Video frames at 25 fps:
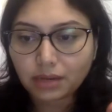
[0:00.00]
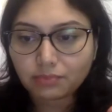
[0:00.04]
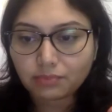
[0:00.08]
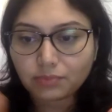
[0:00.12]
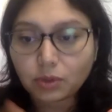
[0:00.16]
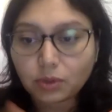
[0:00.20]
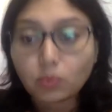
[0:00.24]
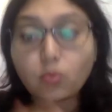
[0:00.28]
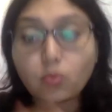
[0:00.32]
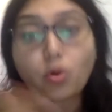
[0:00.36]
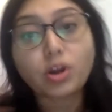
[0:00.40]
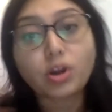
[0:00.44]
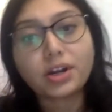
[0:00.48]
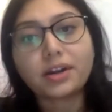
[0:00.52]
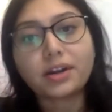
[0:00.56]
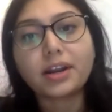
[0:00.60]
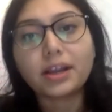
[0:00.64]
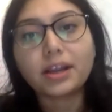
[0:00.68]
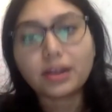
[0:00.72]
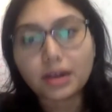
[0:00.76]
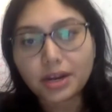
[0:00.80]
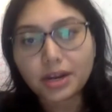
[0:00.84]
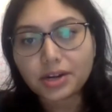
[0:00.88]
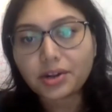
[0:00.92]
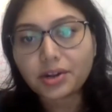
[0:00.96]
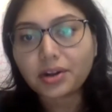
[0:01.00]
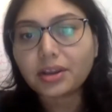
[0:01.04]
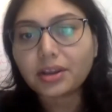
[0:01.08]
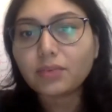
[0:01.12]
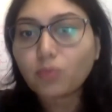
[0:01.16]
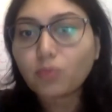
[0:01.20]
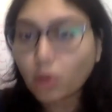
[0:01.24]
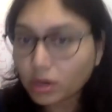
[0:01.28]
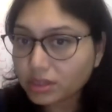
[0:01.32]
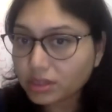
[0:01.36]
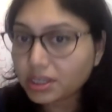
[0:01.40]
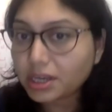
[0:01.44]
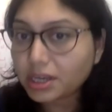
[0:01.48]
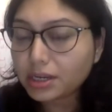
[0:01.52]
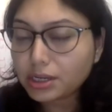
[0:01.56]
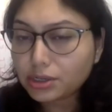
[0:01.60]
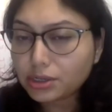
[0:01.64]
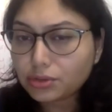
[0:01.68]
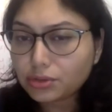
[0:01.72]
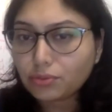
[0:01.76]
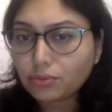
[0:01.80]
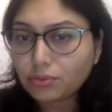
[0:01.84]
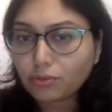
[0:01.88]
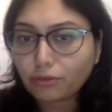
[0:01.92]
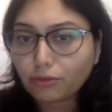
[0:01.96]
what regulatory, what they need
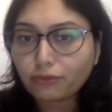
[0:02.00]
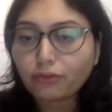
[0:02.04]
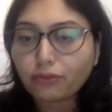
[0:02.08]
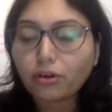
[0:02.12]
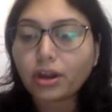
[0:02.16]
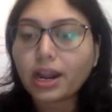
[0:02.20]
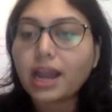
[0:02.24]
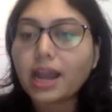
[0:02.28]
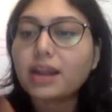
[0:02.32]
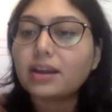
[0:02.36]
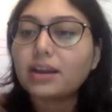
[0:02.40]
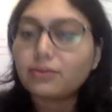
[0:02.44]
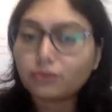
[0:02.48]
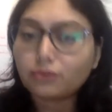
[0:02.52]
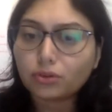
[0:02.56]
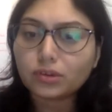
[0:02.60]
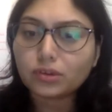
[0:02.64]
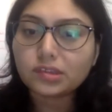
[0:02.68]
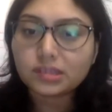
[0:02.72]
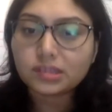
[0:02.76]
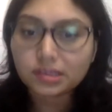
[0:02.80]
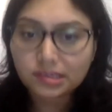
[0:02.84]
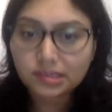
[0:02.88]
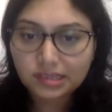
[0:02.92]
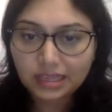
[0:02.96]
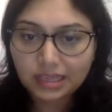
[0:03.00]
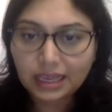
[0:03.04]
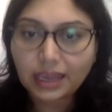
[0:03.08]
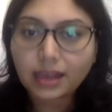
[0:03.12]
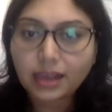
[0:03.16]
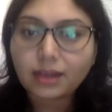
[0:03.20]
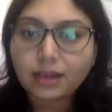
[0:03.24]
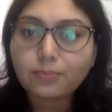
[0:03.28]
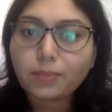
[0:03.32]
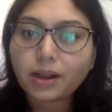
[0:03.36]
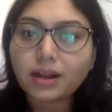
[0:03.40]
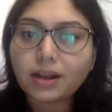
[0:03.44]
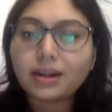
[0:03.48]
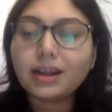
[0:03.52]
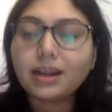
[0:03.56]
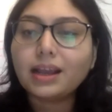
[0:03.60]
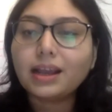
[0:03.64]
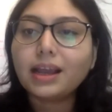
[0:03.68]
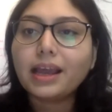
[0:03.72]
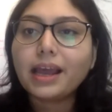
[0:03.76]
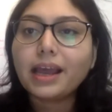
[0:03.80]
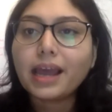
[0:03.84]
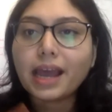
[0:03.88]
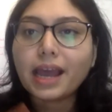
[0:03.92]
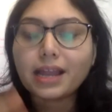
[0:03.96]
to go for, and of course the scale part.
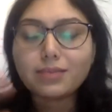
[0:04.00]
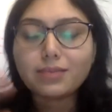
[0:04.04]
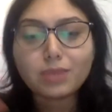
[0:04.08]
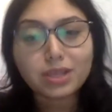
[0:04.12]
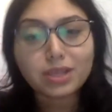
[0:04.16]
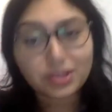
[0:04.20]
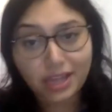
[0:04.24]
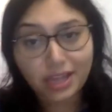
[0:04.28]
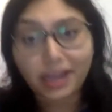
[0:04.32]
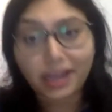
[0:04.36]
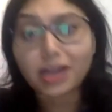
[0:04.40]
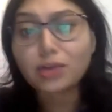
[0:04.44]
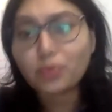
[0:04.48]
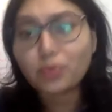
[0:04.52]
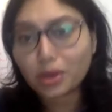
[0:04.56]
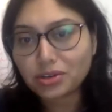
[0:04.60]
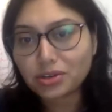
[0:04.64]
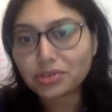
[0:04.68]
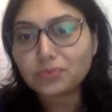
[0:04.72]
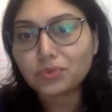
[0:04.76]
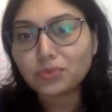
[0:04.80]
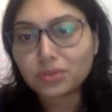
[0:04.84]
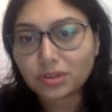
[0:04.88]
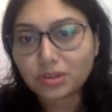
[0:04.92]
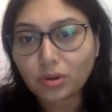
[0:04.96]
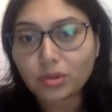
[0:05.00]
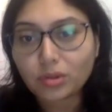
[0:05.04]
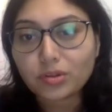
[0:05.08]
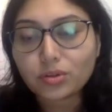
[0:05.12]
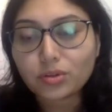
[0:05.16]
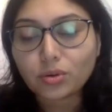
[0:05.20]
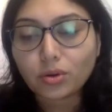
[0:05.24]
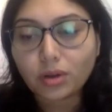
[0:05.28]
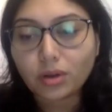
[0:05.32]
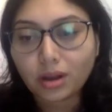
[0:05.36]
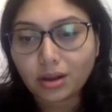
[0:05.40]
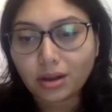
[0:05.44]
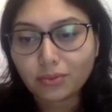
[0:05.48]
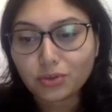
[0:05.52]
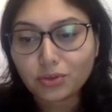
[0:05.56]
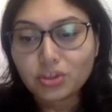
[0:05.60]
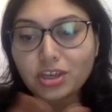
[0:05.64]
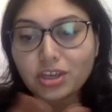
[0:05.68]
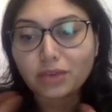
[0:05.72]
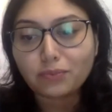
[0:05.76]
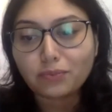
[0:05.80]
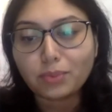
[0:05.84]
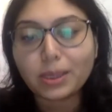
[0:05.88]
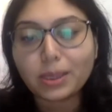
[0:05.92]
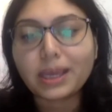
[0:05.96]
And my second question was also which
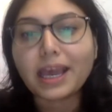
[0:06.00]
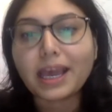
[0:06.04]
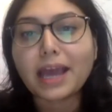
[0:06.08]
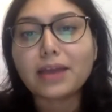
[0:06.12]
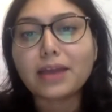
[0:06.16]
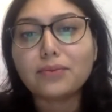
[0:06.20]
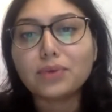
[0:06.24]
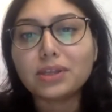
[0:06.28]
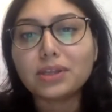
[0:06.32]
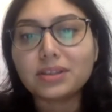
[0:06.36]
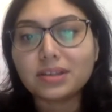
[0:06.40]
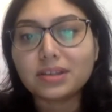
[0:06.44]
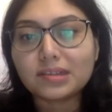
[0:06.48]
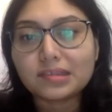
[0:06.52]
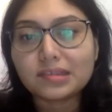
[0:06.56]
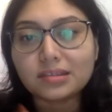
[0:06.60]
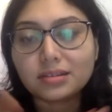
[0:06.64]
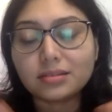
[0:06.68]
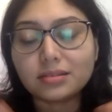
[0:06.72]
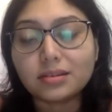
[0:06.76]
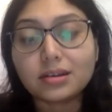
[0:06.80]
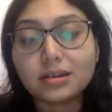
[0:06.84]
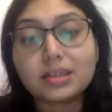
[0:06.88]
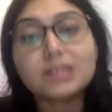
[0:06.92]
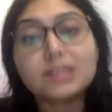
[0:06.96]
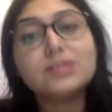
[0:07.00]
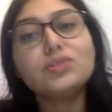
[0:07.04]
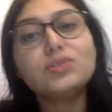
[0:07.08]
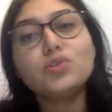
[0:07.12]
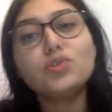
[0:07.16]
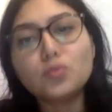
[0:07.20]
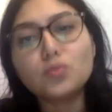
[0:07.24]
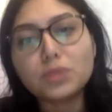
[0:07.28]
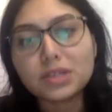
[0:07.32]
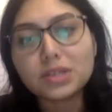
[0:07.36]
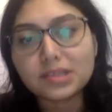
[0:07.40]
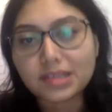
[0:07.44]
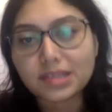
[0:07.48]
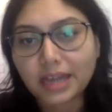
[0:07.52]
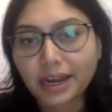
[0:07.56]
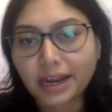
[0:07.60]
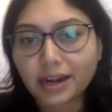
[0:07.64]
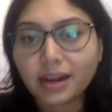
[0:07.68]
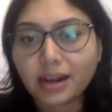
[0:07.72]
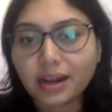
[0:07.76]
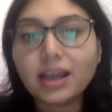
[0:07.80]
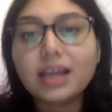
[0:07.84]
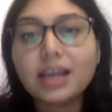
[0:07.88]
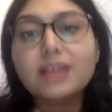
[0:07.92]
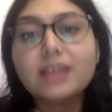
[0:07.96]
I began with, is the consumer side.
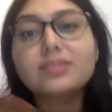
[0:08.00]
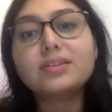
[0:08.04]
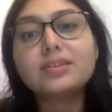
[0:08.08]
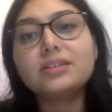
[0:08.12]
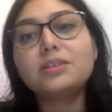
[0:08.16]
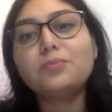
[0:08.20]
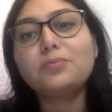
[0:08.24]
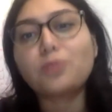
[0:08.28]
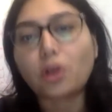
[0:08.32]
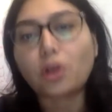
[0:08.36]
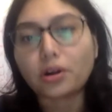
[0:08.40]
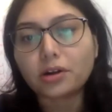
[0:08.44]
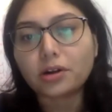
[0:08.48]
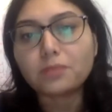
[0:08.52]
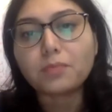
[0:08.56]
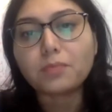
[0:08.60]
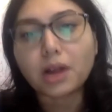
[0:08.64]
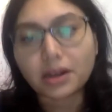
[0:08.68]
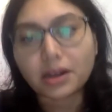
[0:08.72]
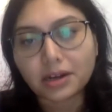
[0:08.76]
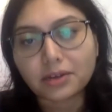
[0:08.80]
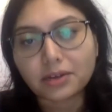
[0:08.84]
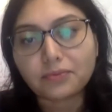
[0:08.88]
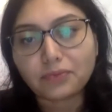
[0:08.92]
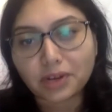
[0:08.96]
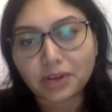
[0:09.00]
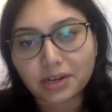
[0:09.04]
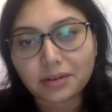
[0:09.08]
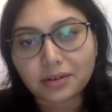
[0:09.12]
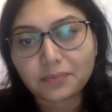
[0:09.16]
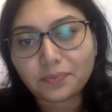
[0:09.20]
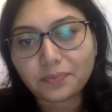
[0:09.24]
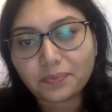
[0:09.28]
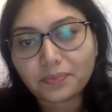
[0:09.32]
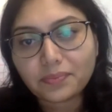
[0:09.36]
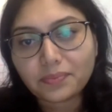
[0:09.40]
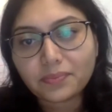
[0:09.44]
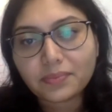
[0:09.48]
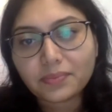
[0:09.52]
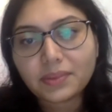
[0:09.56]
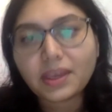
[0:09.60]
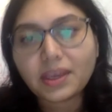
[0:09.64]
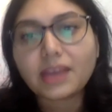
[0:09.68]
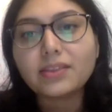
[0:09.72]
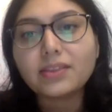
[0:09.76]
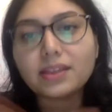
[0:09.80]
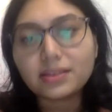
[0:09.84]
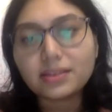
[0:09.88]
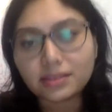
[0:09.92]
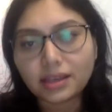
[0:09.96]
Is it the product market fit?
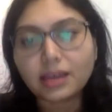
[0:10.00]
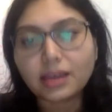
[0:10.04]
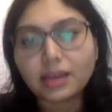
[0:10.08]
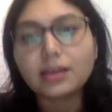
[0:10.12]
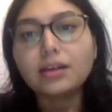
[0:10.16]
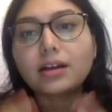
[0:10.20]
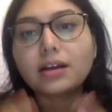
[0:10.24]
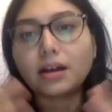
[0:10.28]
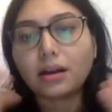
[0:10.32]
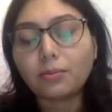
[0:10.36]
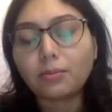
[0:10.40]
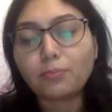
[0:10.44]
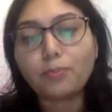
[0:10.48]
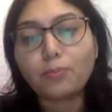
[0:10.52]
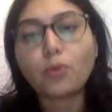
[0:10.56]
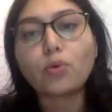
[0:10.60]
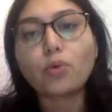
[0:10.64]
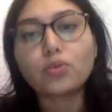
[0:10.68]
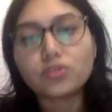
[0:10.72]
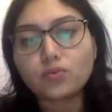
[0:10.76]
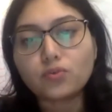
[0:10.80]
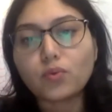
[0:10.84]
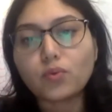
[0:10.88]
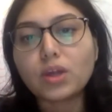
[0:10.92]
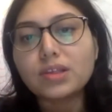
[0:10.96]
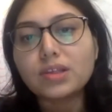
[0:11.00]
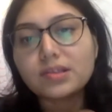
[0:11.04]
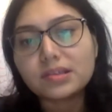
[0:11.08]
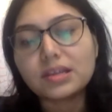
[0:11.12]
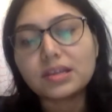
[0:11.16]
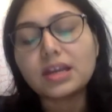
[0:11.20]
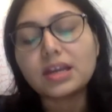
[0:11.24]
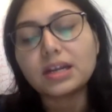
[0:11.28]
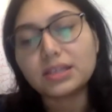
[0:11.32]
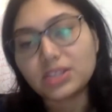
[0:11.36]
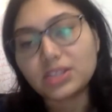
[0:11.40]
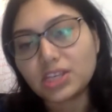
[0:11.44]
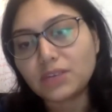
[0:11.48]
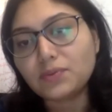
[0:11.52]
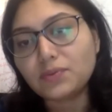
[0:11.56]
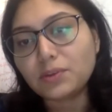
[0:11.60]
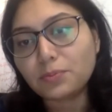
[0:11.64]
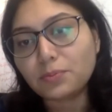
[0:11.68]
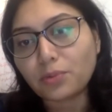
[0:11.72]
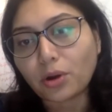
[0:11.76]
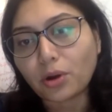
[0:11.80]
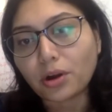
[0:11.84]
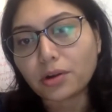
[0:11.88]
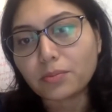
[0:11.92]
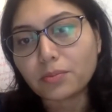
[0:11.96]
Can they think post once they achieve the
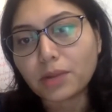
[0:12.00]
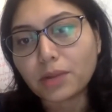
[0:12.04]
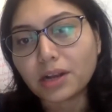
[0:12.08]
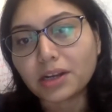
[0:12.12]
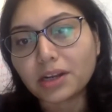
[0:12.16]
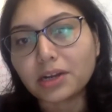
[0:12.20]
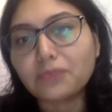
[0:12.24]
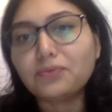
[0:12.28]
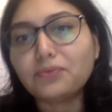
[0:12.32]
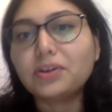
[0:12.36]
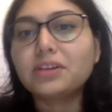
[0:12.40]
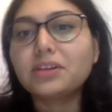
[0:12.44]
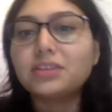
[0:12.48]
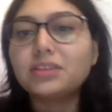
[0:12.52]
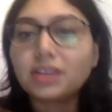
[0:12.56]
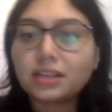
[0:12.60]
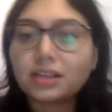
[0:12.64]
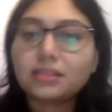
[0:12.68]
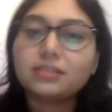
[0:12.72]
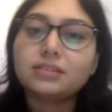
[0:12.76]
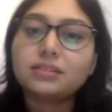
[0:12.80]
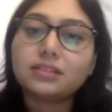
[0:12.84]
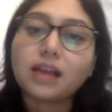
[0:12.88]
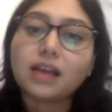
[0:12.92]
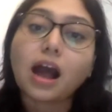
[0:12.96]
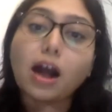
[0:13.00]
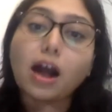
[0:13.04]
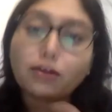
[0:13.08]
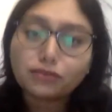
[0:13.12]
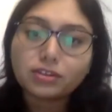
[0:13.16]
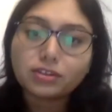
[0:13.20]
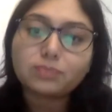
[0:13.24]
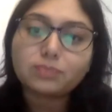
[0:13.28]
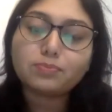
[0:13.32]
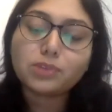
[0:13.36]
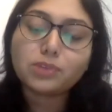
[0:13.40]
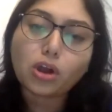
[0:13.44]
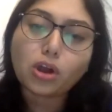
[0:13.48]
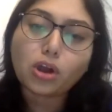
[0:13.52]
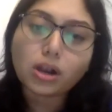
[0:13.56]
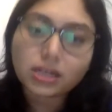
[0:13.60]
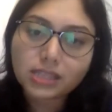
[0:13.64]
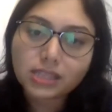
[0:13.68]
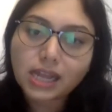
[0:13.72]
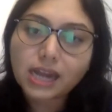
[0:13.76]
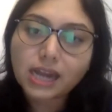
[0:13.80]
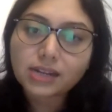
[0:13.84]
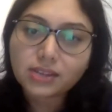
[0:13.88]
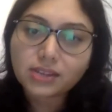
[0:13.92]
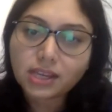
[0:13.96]
product market fit, after beyond
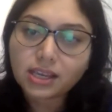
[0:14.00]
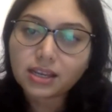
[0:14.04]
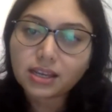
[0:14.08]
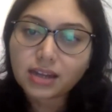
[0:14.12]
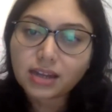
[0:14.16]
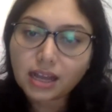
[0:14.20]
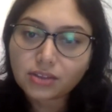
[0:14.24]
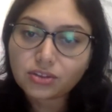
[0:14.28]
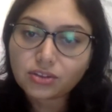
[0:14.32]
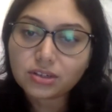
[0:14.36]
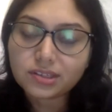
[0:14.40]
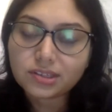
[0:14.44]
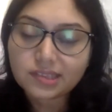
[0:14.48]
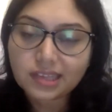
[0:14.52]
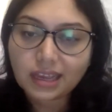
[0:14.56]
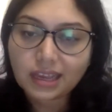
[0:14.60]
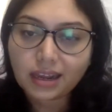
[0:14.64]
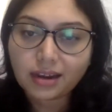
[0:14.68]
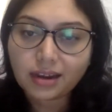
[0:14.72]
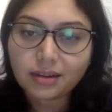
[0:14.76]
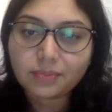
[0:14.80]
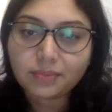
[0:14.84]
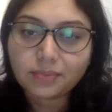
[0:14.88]
that they can actually scale?